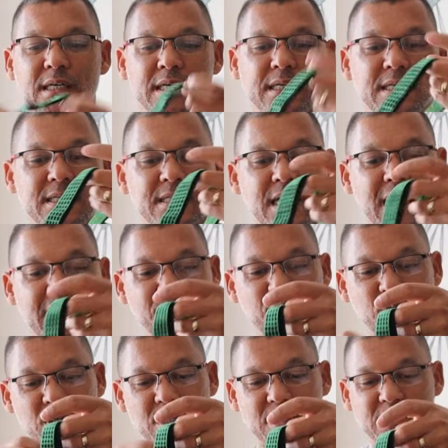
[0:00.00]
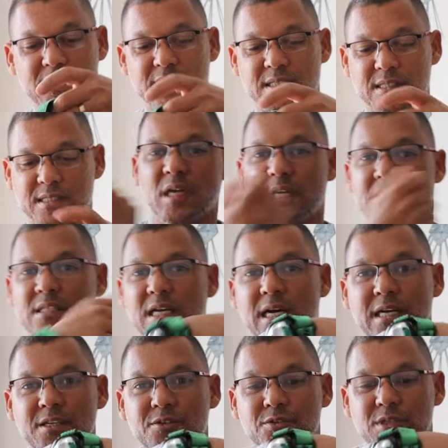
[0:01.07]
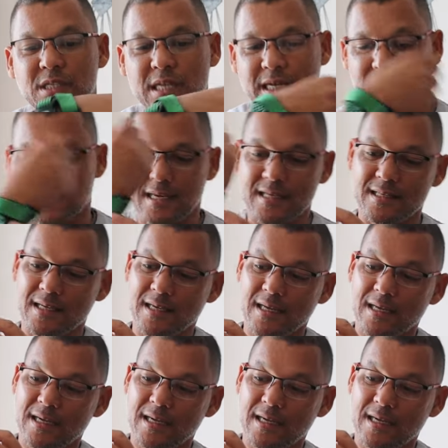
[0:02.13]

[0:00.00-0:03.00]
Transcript: is I put this, and so I use it like that,